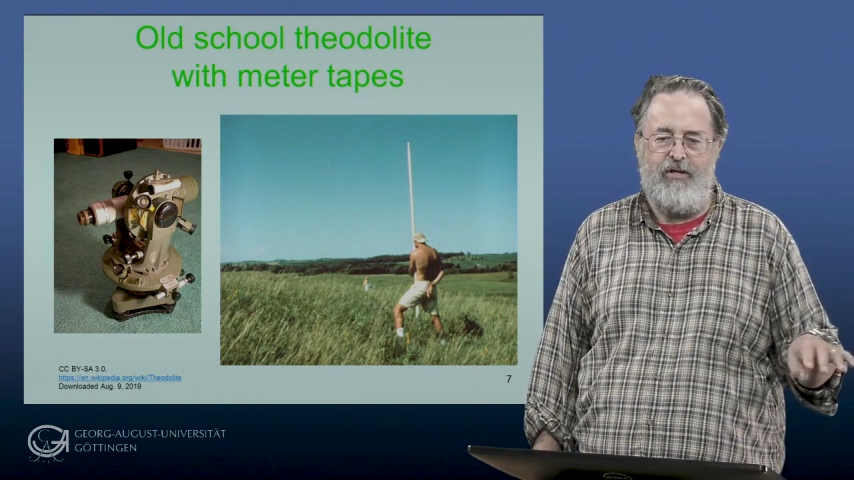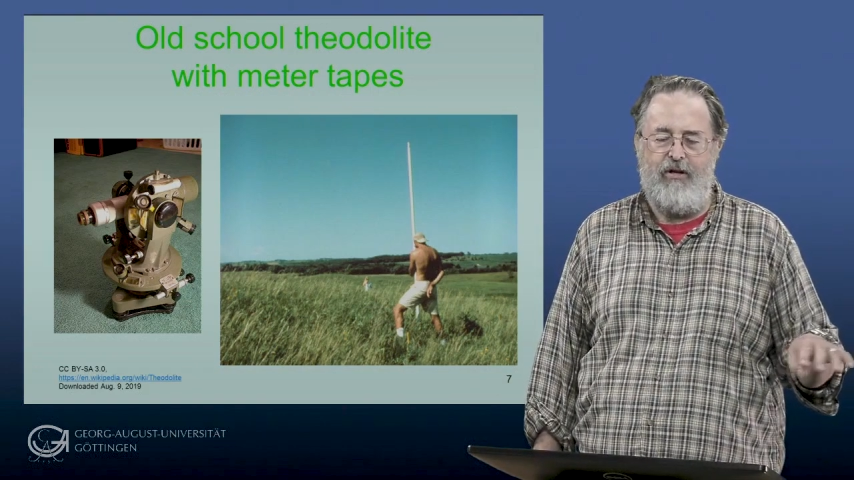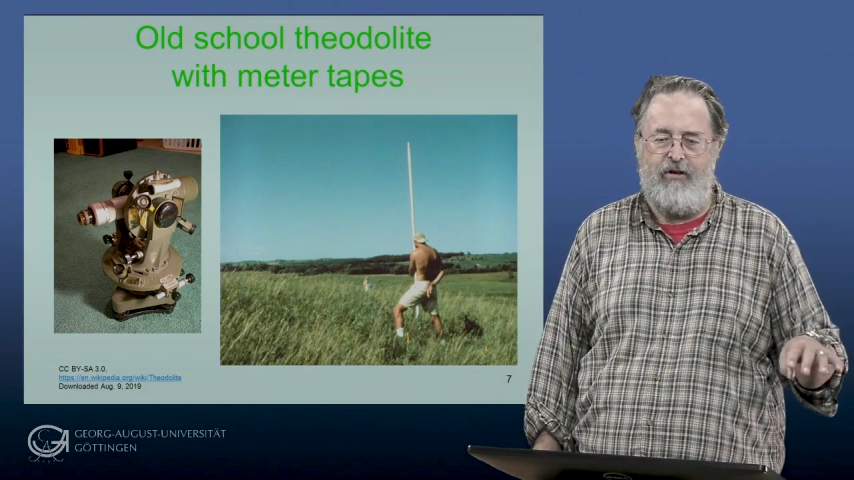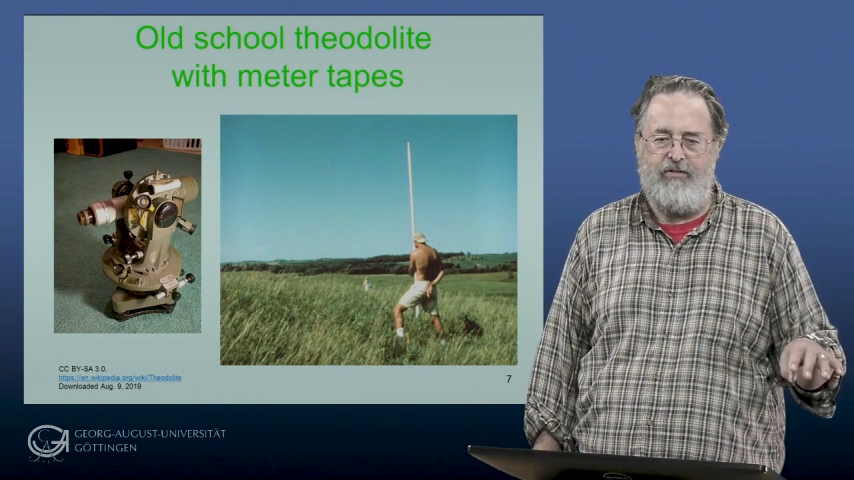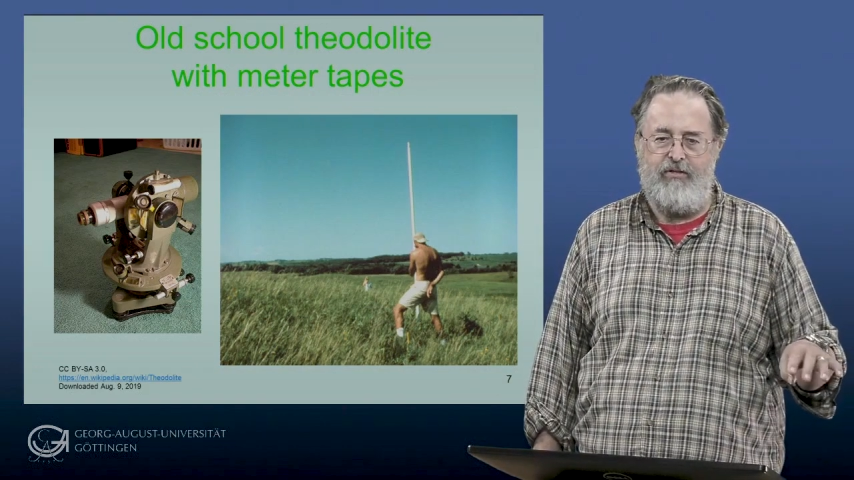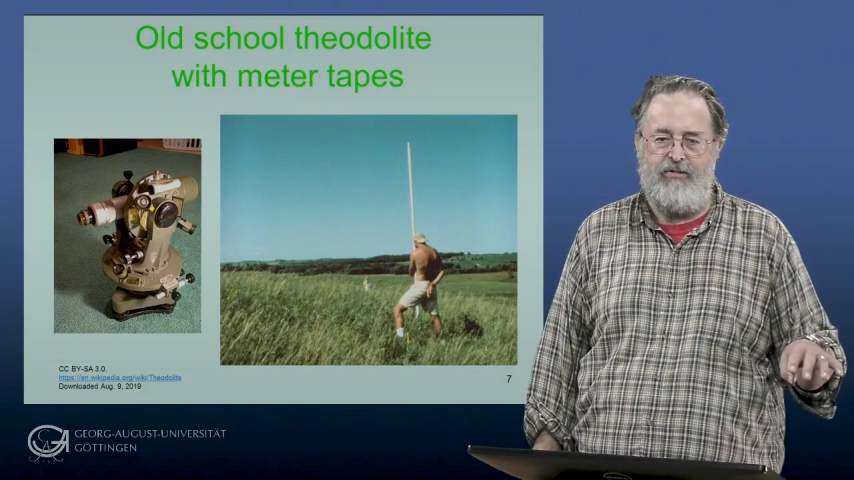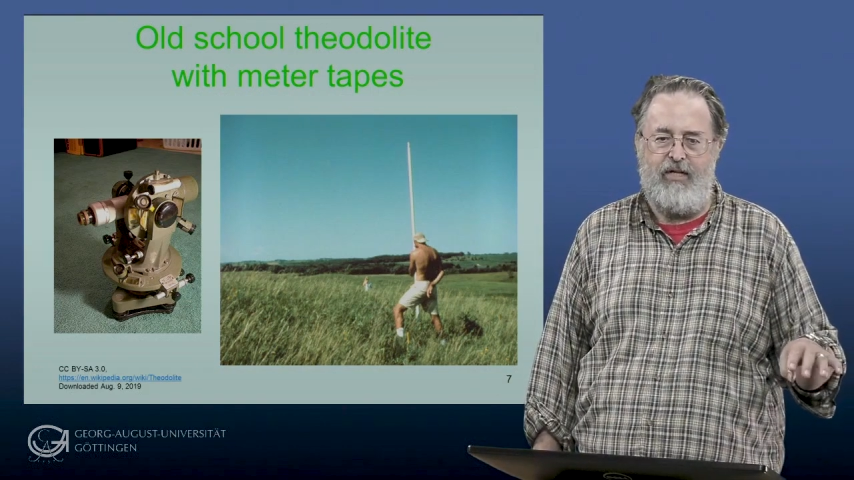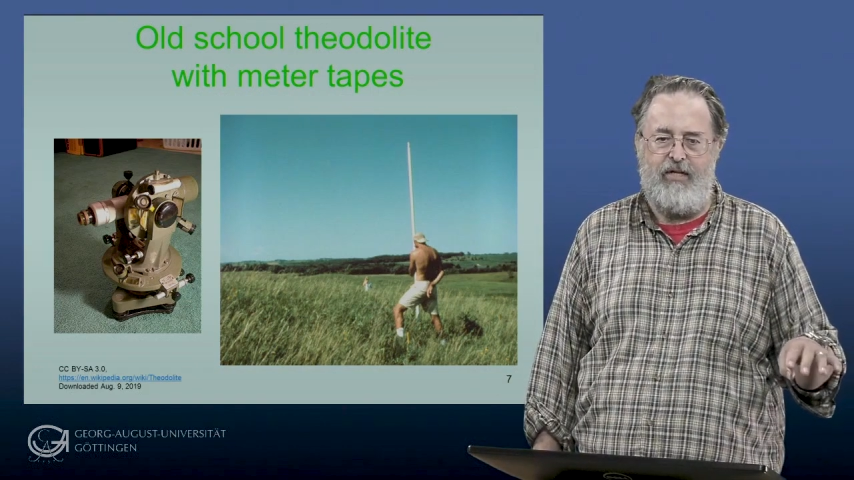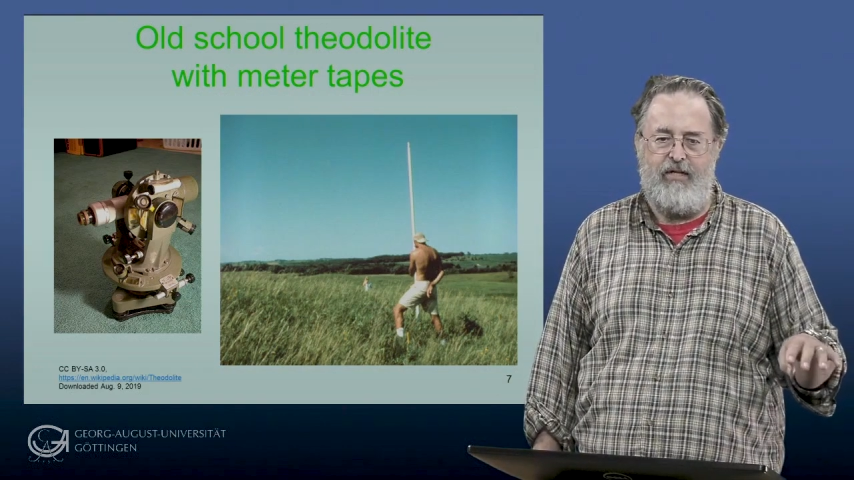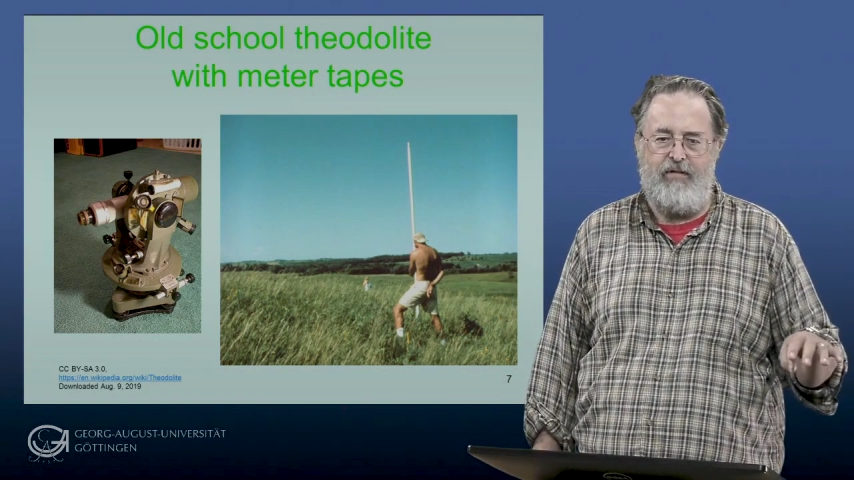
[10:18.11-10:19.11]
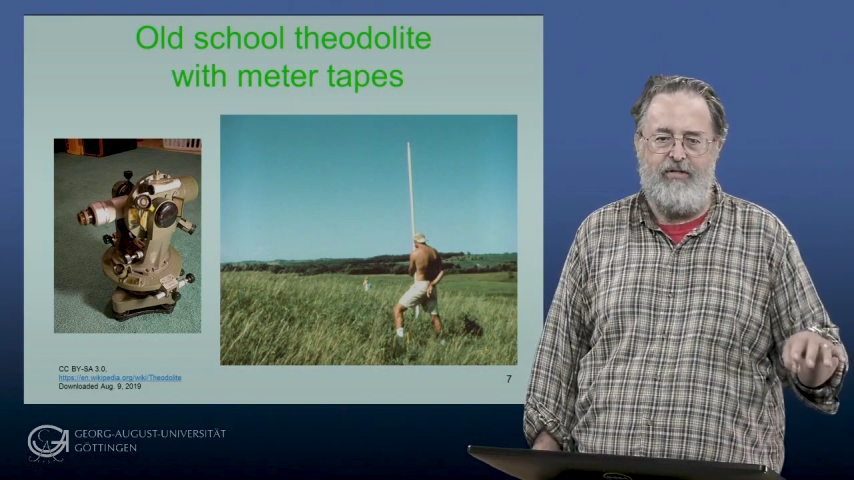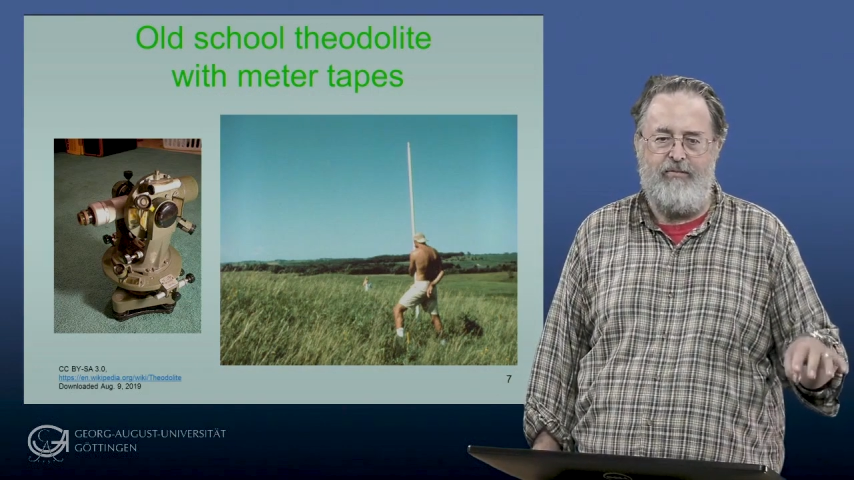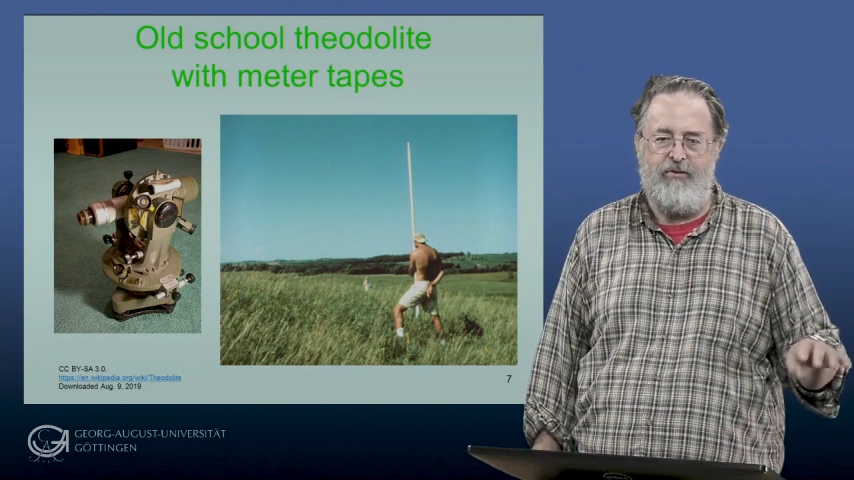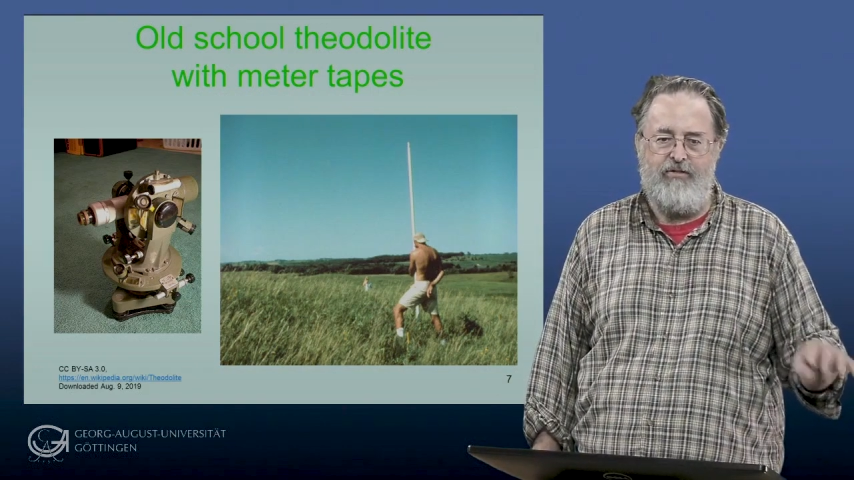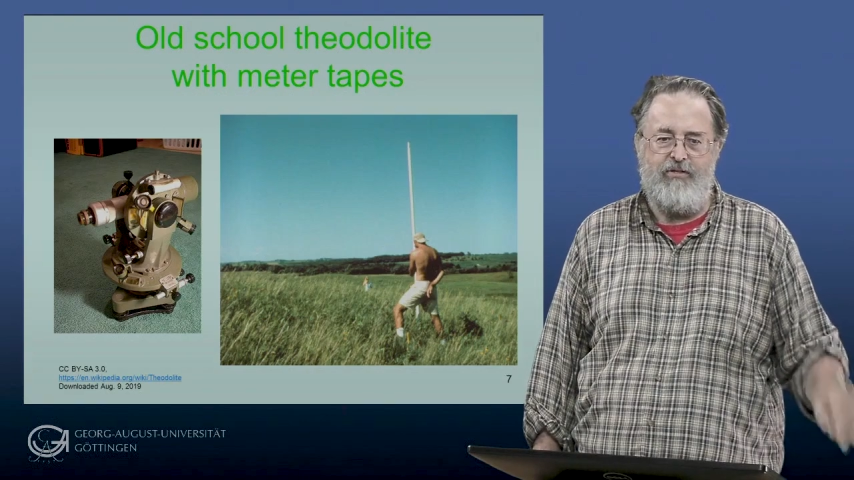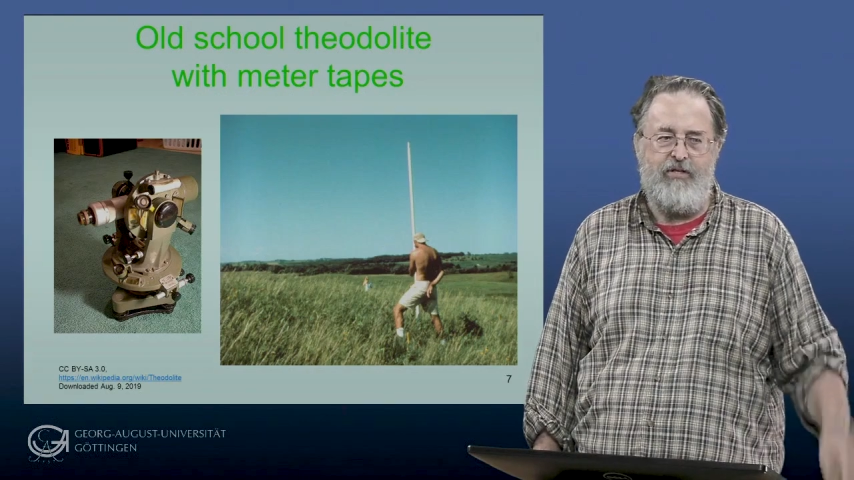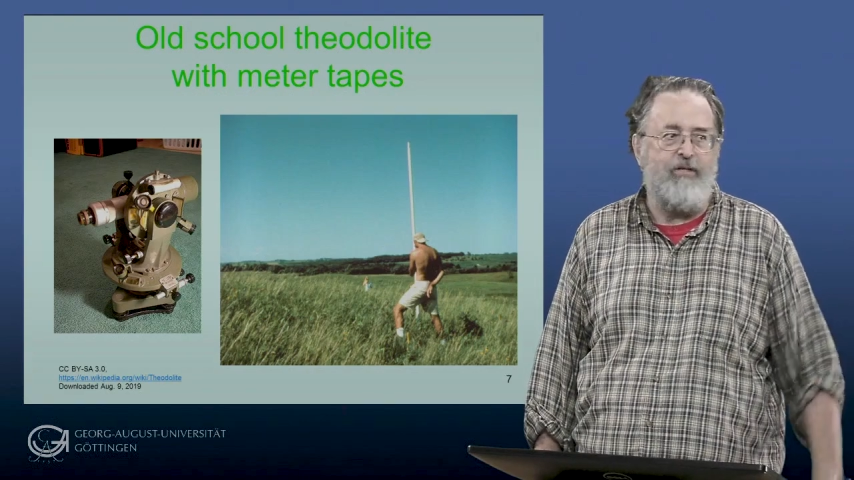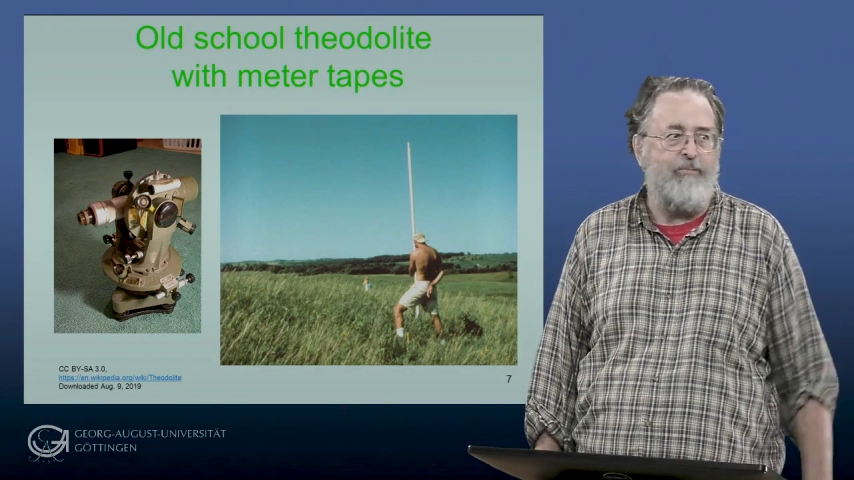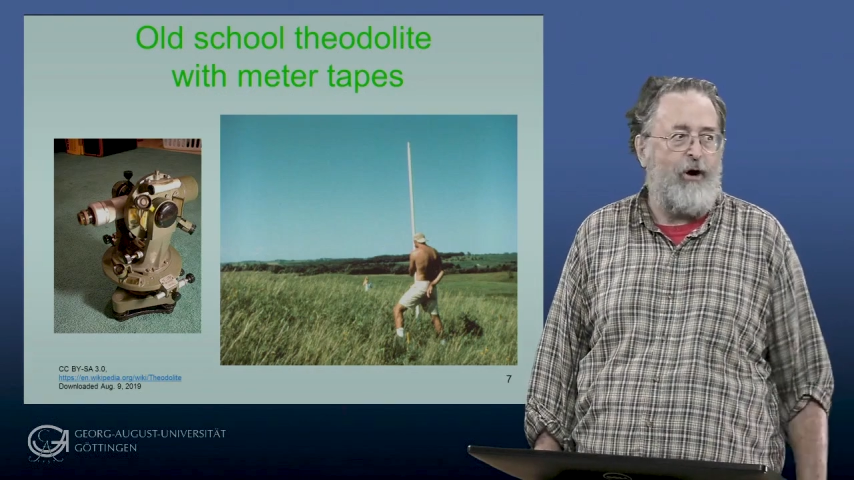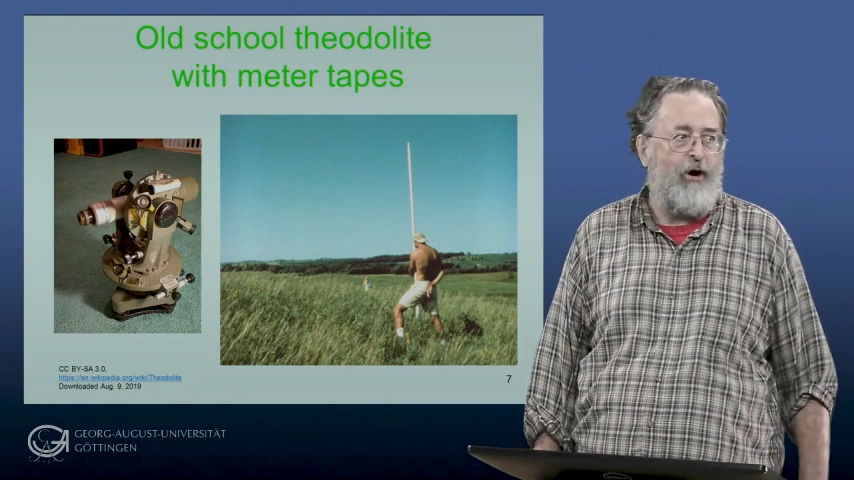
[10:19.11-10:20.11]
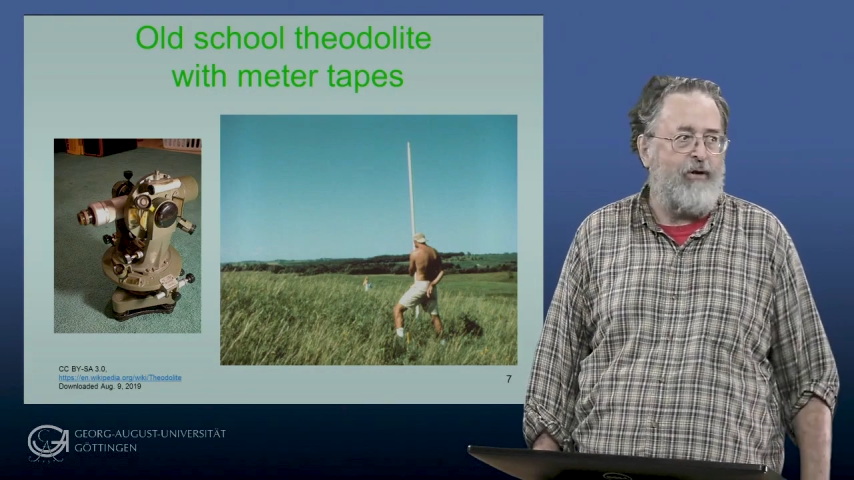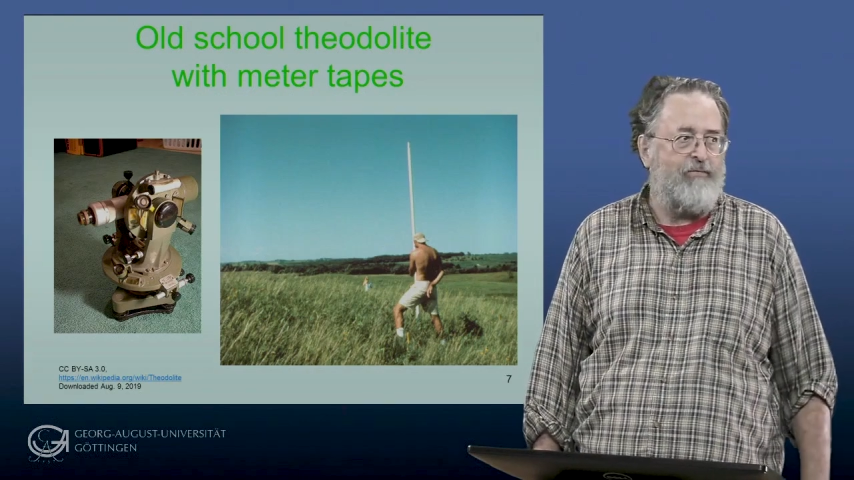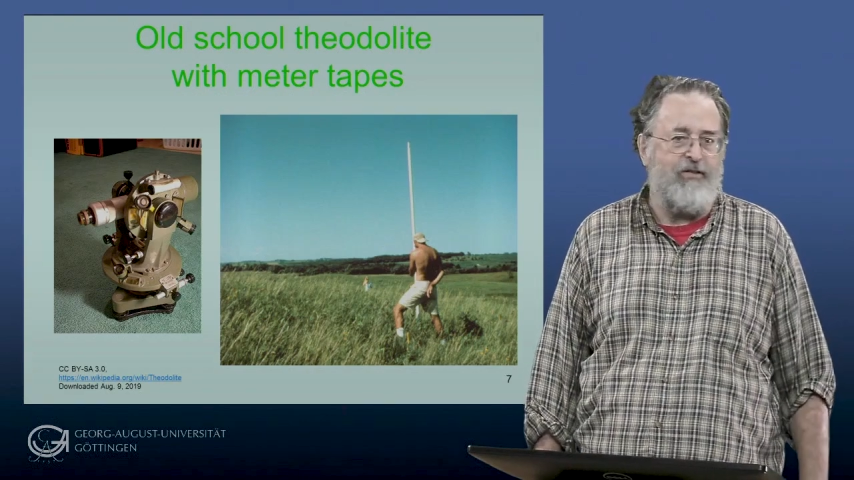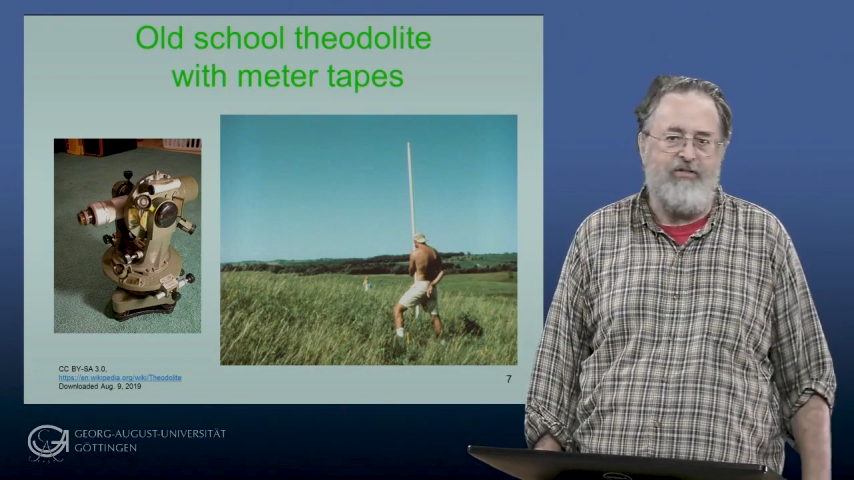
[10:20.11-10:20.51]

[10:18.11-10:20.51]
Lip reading: you can also tell differences in topography.